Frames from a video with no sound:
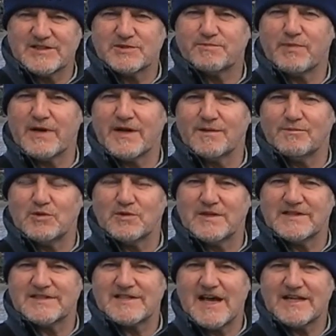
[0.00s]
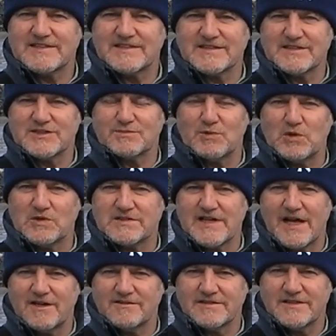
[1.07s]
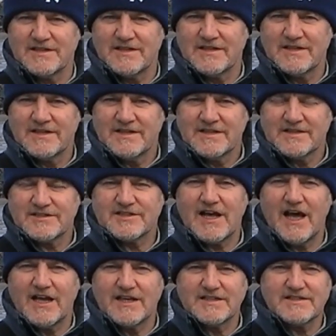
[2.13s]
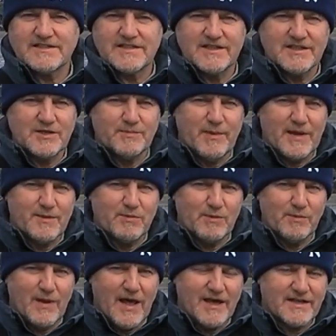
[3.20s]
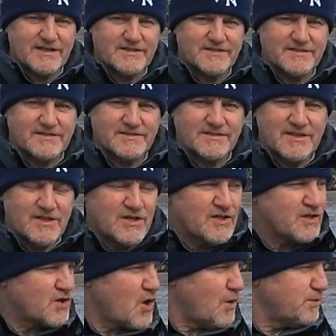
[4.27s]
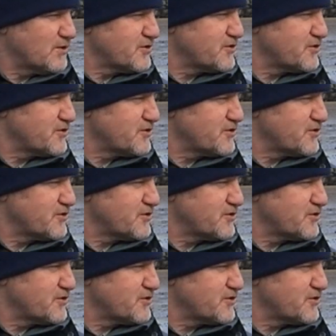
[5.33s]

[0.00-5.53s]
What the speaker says: the tendency when shooting something like this is to put your presenter bang in the middle of the screen, like